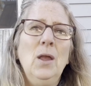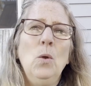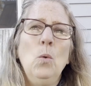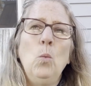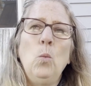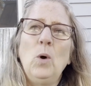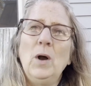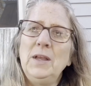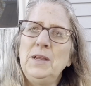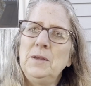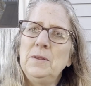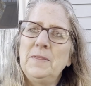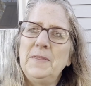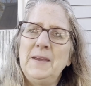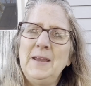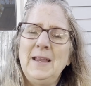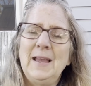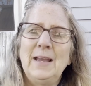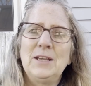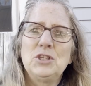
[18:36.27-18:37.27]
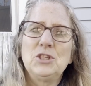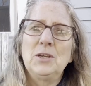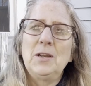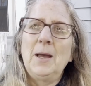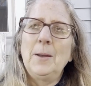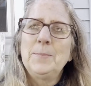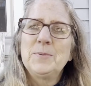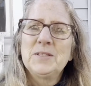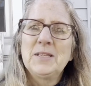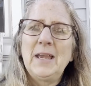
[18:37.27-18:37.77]
what you think I should
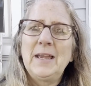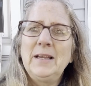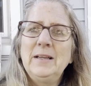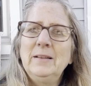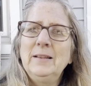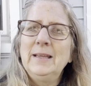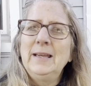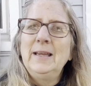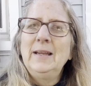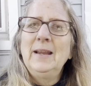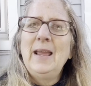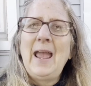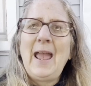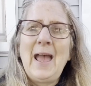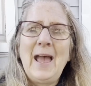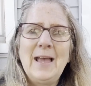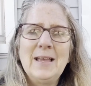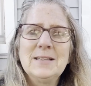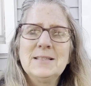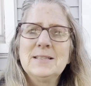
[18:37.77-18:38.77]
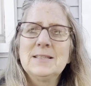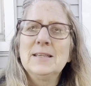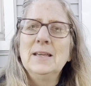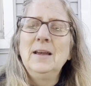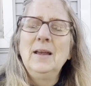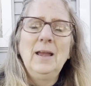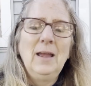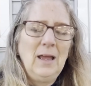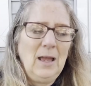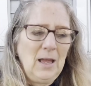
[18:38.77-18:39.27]
upcycle it as,
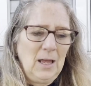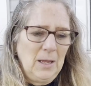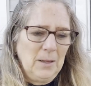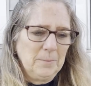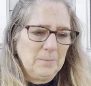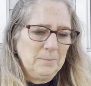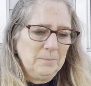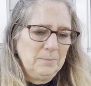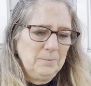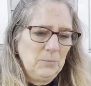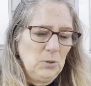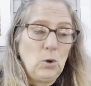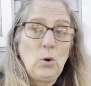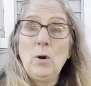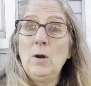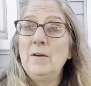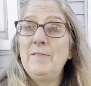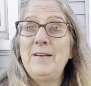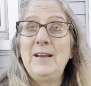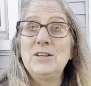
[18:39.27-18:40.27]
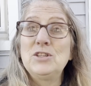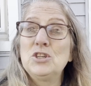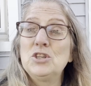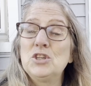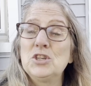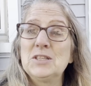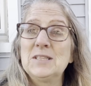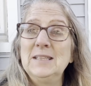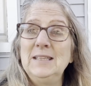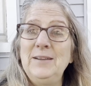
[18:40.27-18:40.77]
or if I should
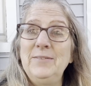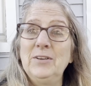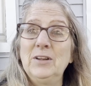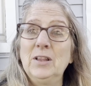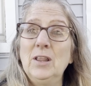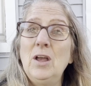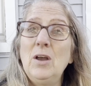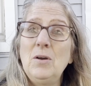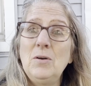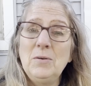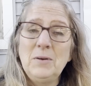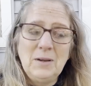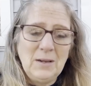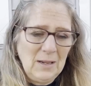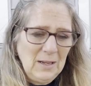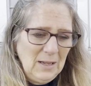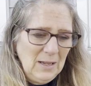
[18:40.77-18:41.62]
just leave it alone.